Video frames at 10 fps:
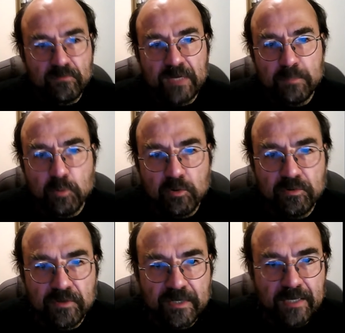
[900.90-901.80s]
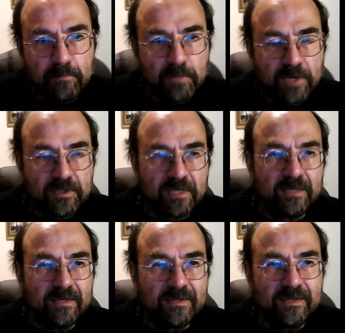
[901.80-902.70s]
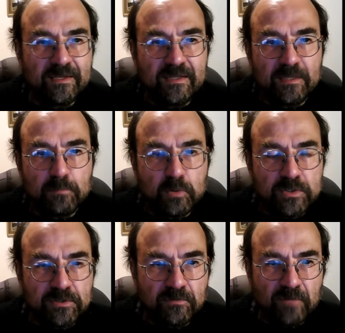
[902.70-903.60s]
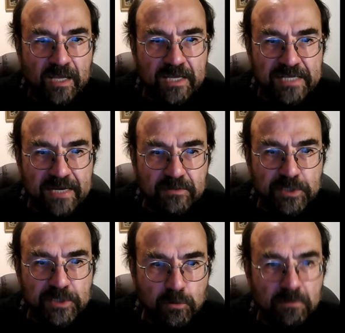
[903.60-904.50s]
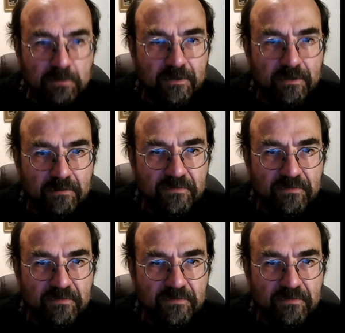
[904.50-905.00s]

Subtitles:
Red Book than I am by the more sort of laid out Jung of